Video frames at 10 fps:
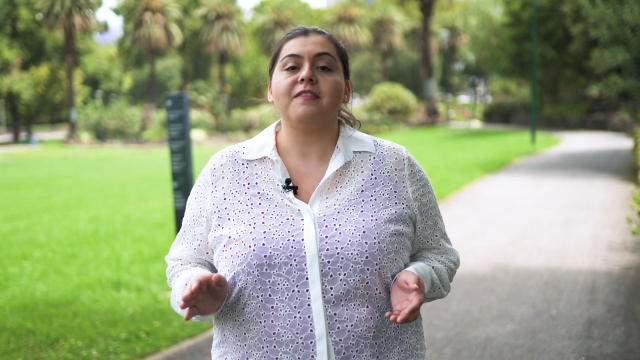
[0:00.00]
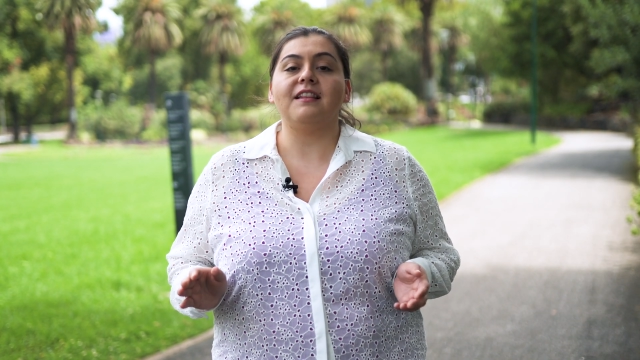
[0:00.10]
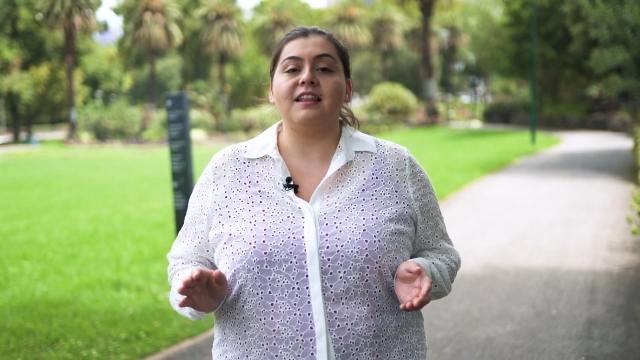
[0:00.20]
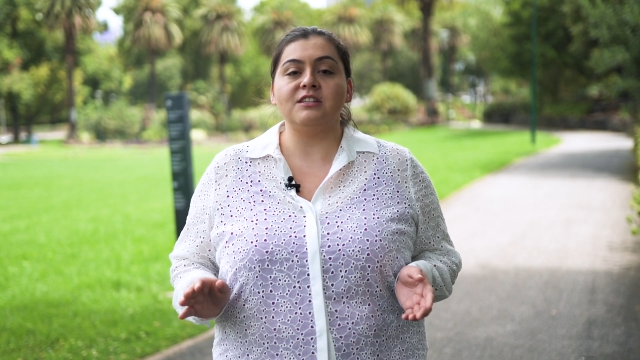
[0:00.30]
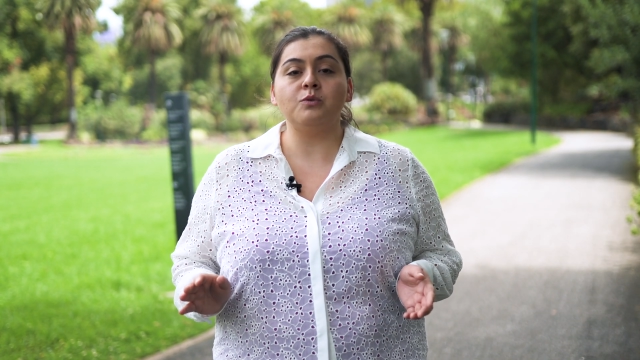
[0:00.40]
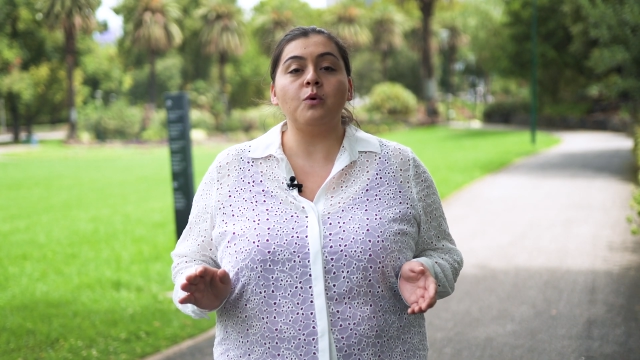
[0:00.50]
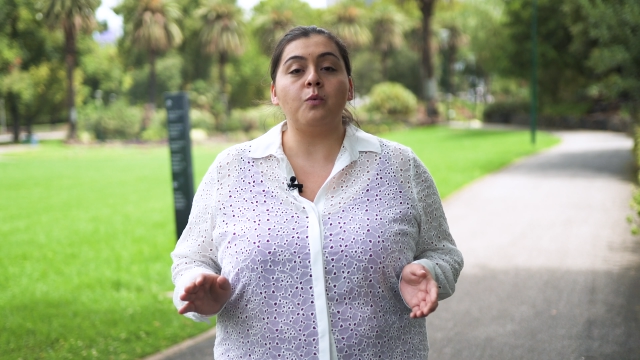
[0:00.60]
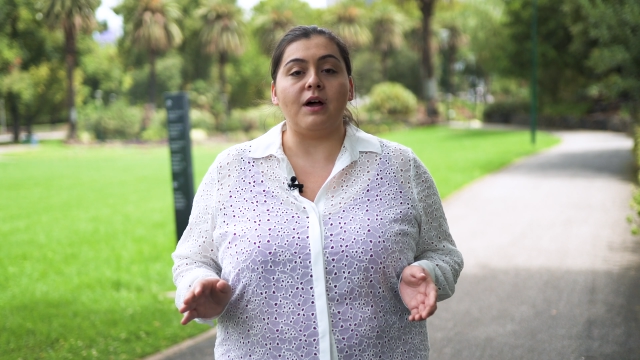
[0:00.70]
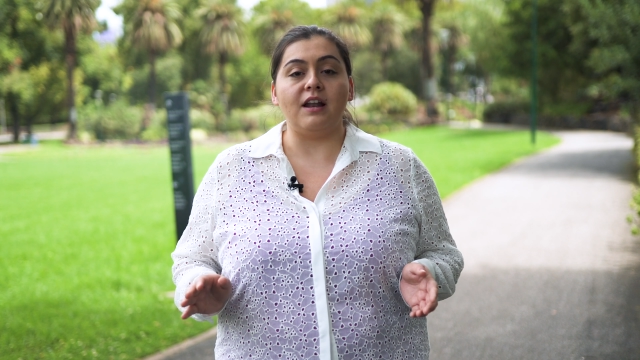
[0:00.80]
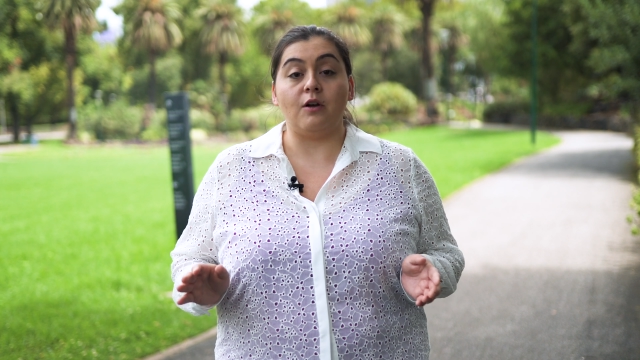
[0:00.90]
the lender will
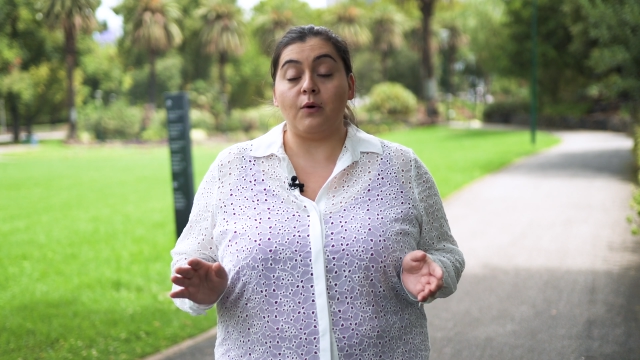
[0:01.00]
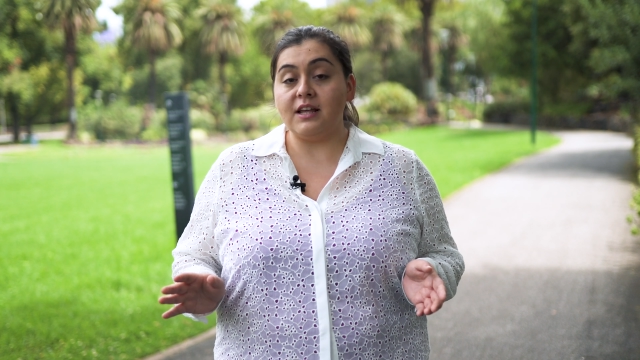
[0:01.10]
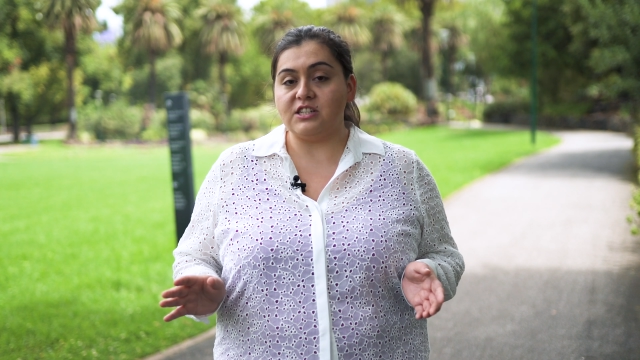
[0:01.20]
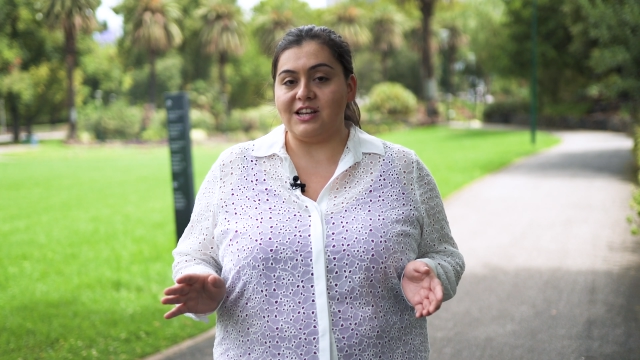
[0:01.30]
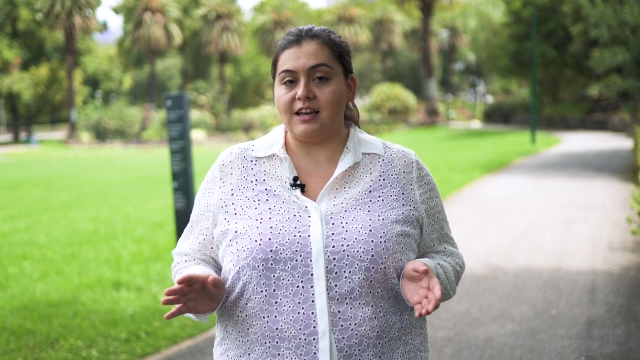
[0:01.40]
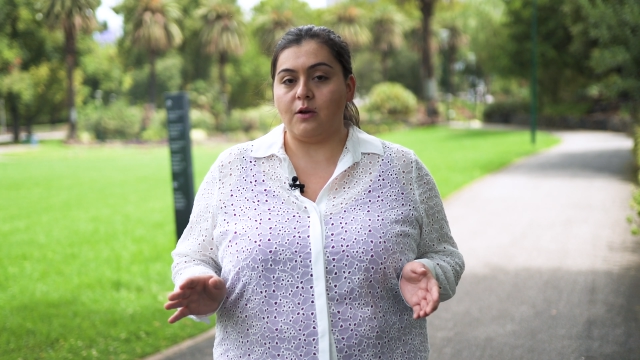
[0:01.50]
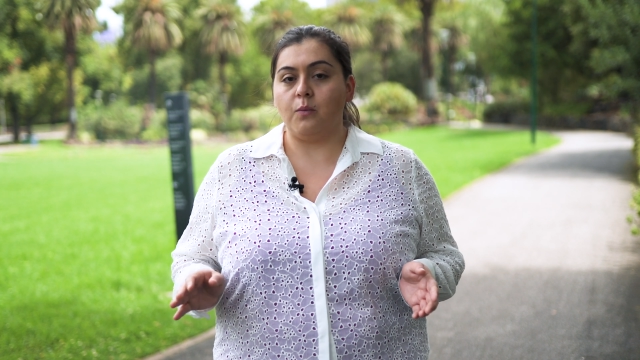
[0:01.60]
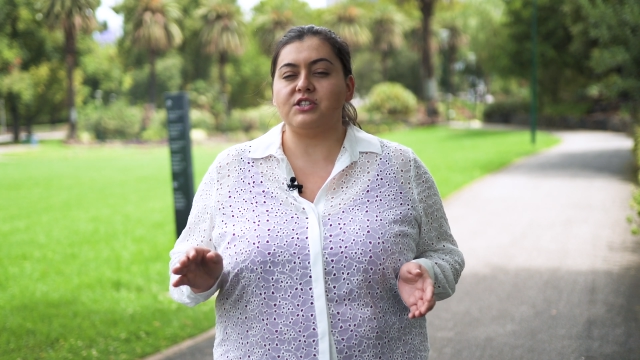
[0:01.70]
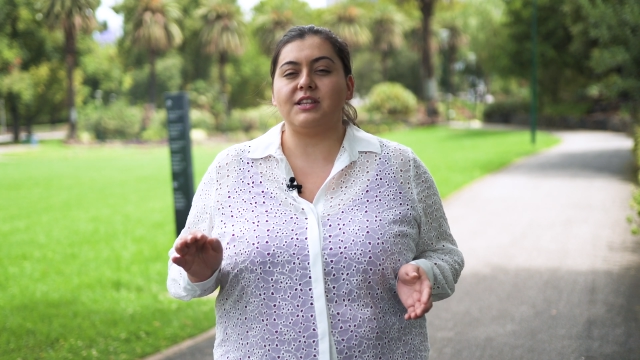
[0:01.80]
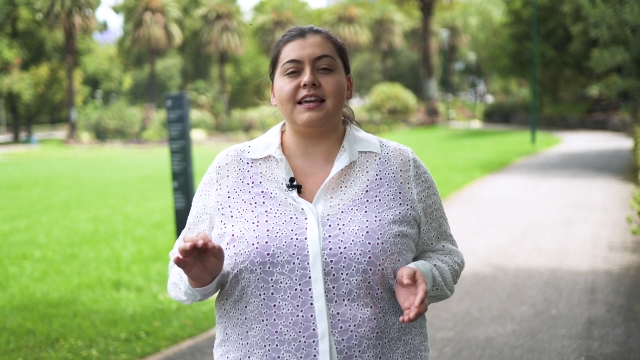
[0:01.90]
run a credit check,
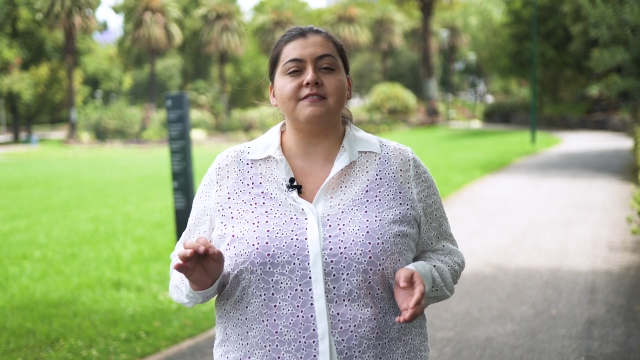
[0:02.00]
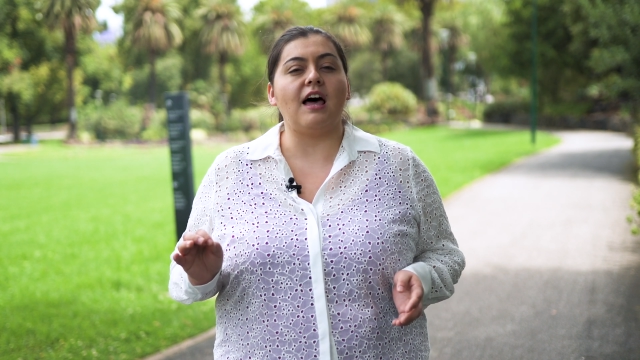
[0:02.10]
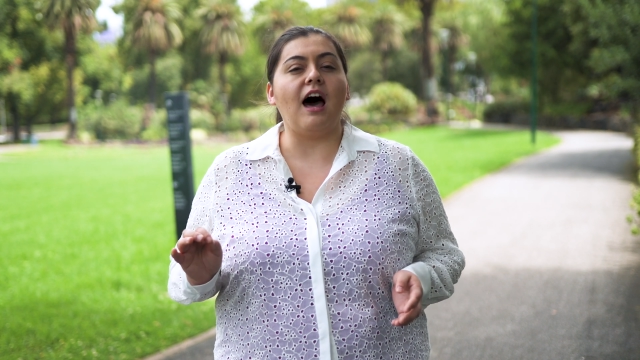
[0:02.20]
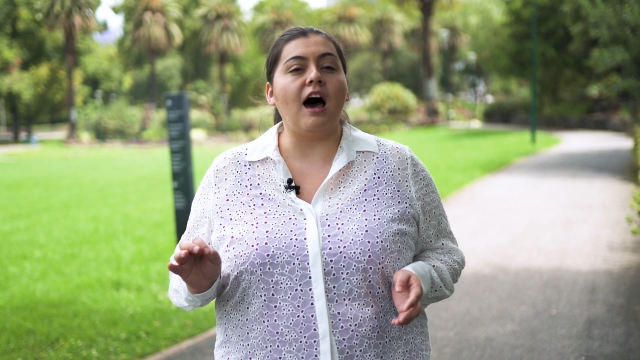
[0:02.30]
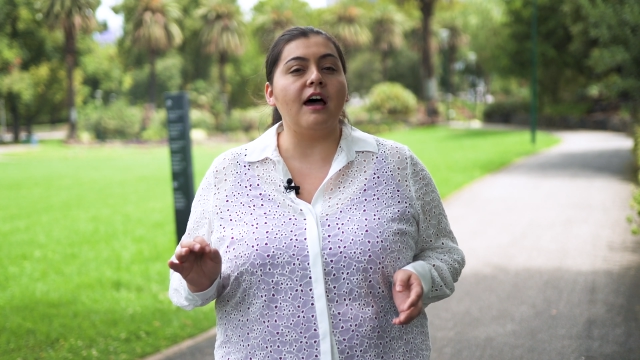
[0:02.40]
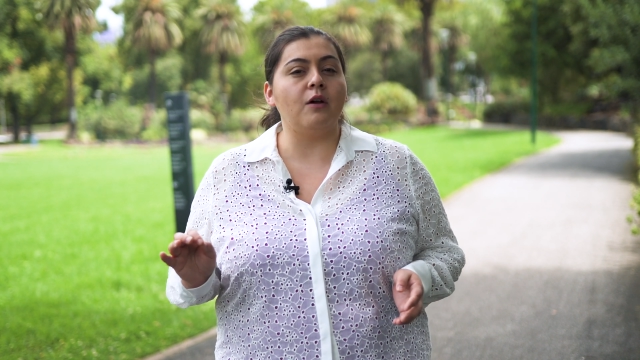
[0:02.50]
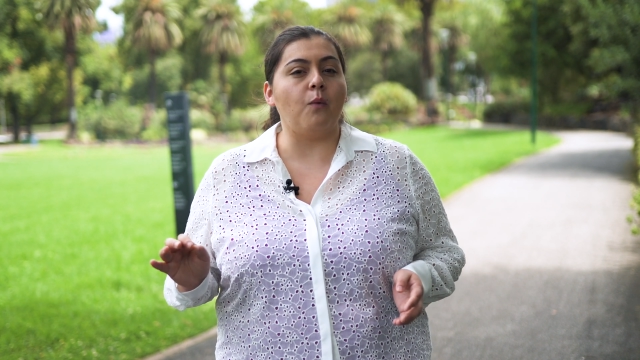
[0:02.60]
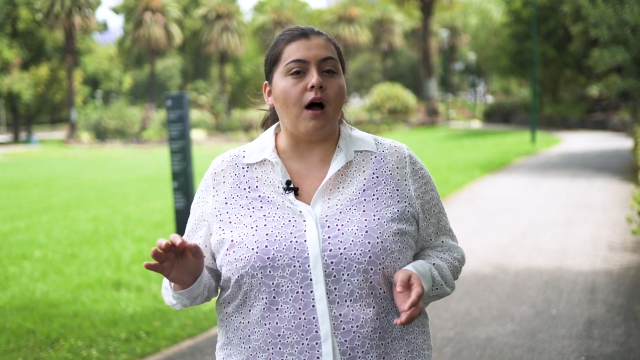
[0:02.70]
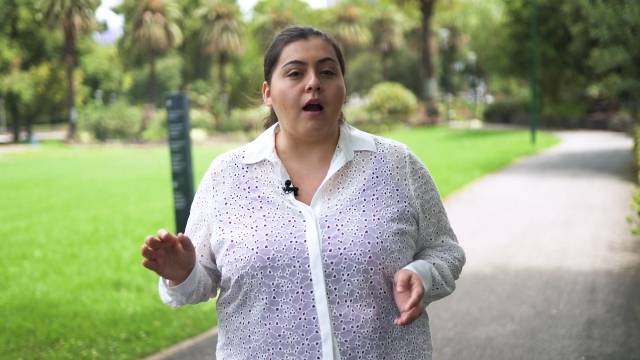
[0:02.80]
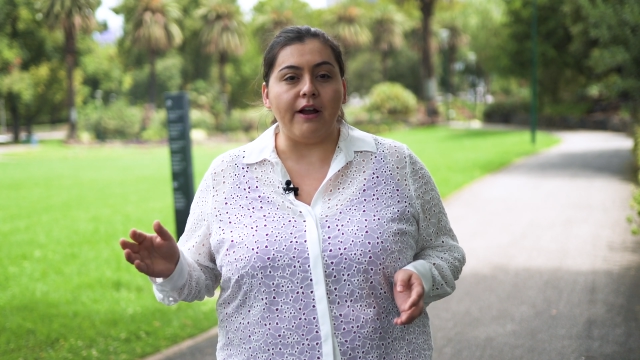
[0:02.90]
which leaves a hard
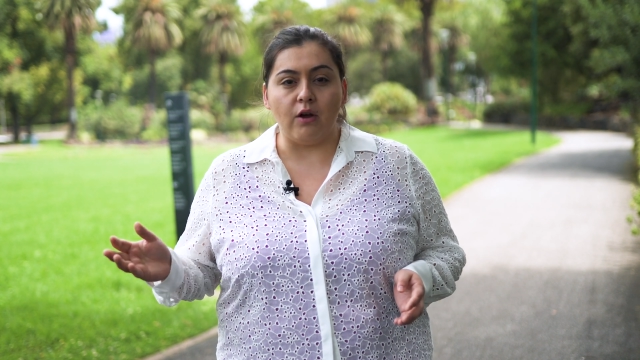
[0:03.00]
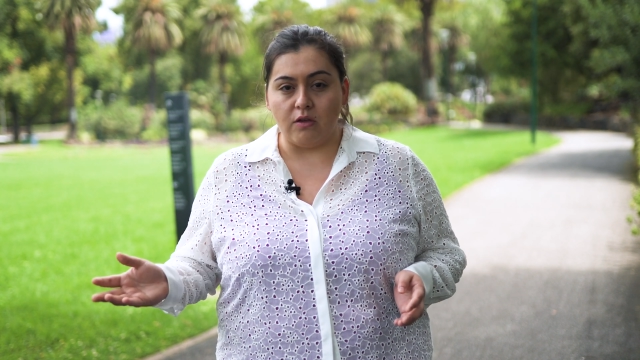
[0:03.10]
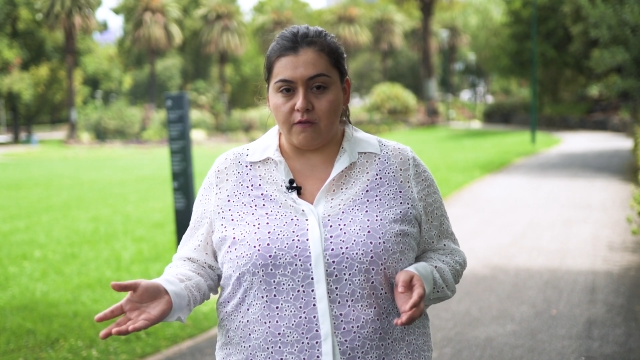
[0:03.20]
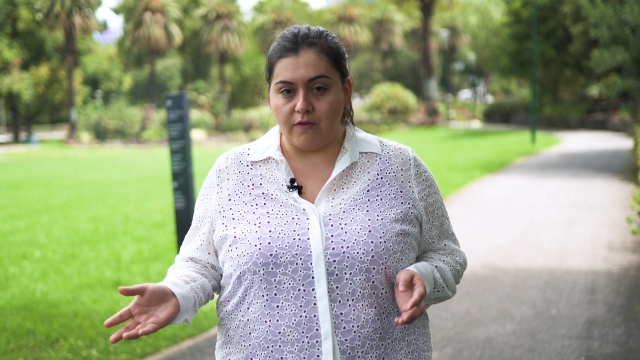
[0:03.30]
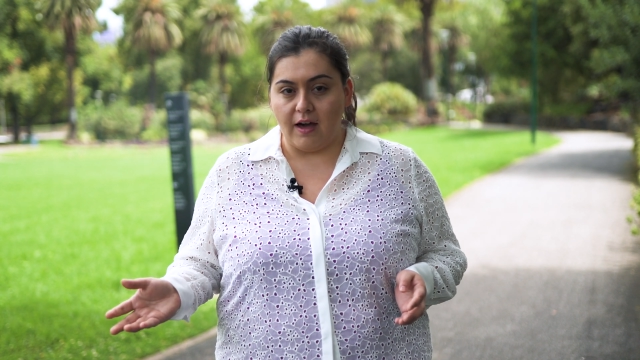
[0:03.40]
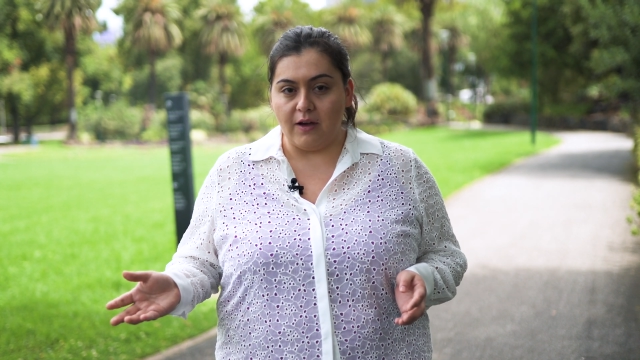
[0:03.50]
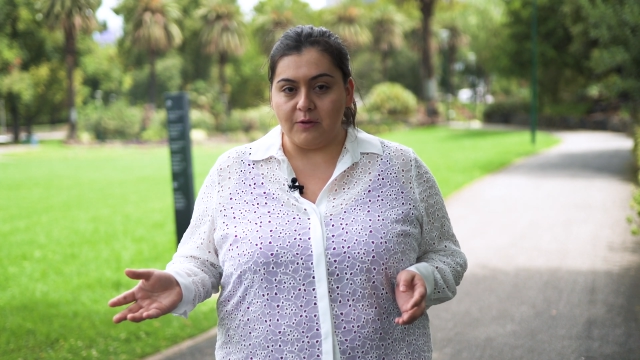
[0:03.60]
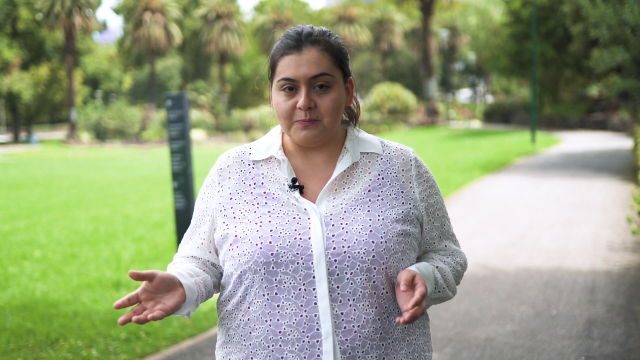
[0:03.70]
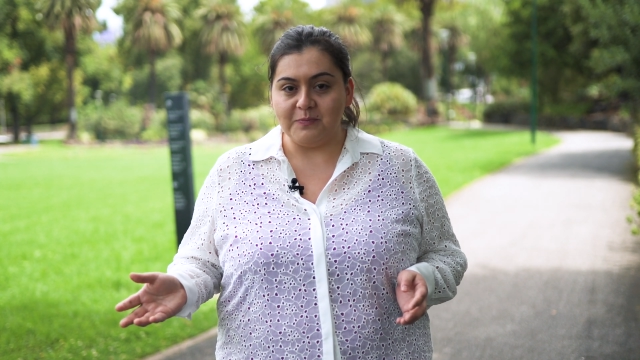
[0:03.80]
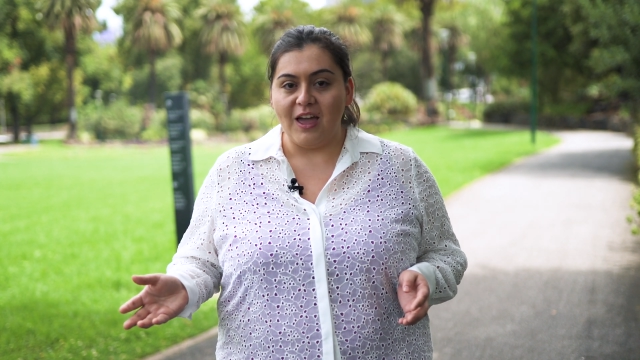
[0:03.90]
inquiry on your file.